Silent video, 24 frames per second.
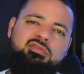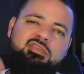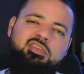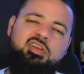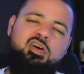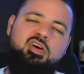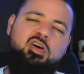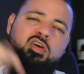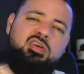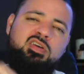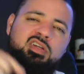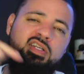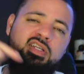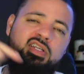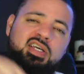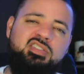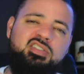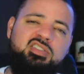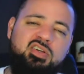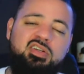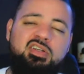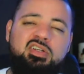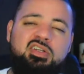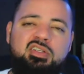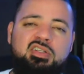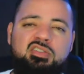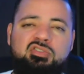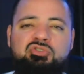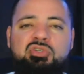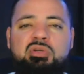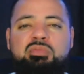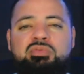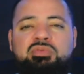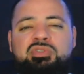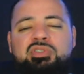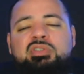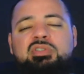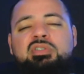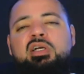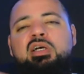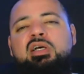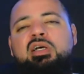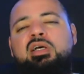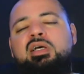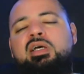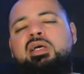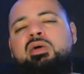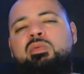All the links are in the description.
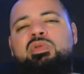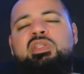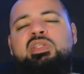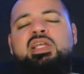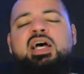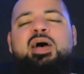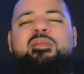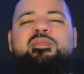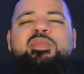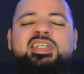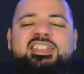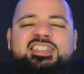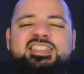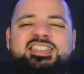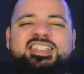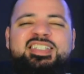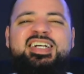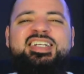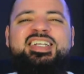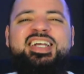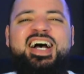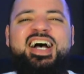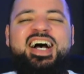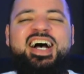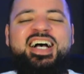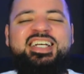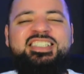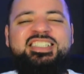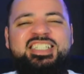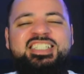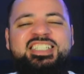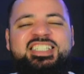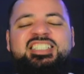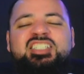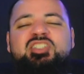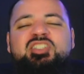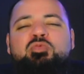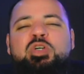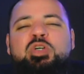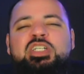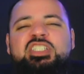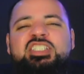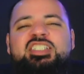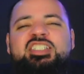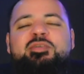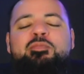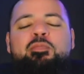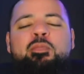And with that being said, guys, this is
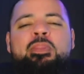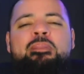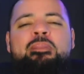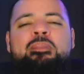wisdom.